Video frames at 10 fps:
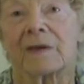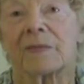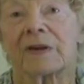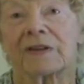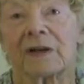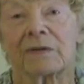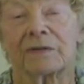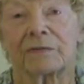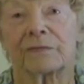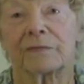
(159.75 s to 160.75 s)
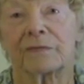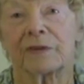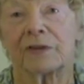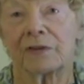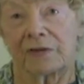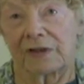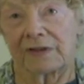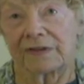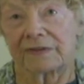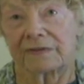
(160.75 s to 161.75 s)
because I was
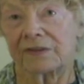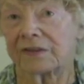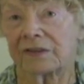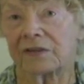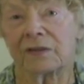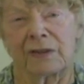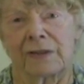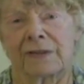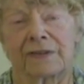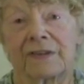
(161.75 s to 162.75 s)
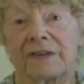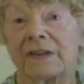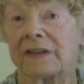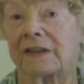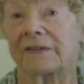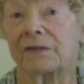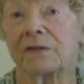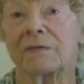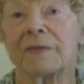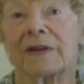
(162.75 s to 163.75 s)
just curious to see if you
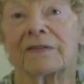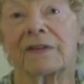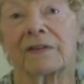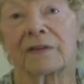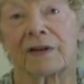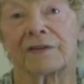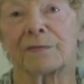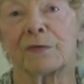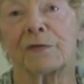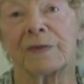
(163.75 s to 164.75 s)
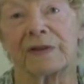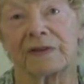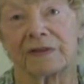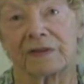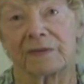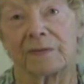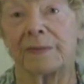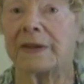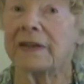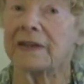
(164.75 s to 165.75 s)
could make Feldenkrais movement
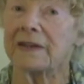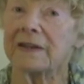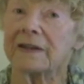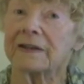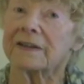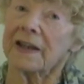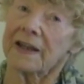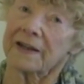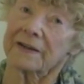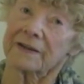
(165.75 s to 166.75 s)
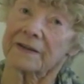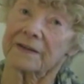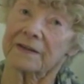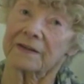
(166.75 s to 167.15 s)
be dance,